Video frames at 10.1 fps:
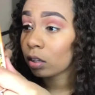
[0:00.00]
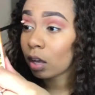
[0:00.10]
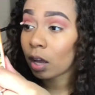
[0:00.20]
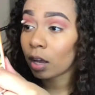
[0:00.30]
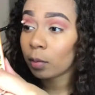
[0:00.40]

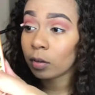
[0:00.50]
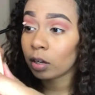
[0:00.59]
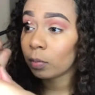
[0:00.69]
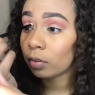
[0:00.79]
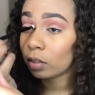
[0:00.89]
I'm
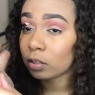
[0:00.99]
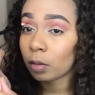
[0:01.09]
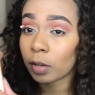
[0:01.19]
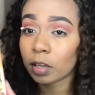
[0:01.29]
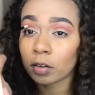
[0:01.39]
gonna put this
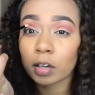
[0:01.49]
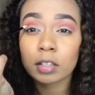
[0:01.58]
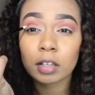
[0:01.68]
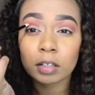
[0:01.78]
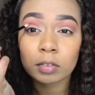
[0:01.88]
on my
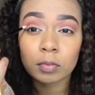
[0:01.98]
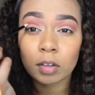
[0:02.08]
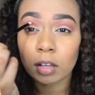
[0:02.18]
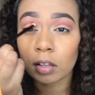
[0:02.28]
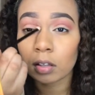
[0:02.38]
crease as
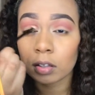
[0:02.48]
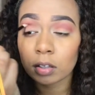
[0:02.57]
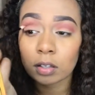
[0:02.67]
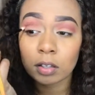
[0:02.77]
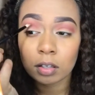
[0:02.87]
well.
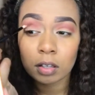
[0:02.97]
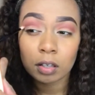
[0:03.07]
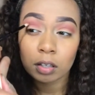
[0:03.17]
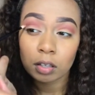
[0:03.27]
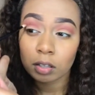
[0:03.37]

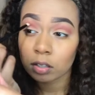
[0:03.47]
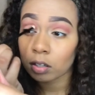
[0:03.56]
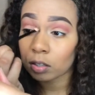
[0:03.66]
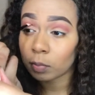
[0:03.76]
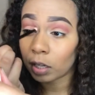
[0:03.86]

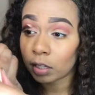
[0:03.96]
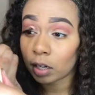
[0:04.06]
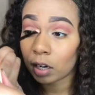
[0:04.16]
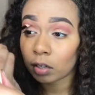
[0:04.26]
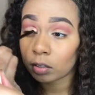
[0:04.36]
Just blend
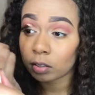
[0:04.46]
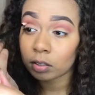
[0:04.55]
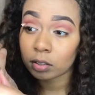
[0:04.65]
it out.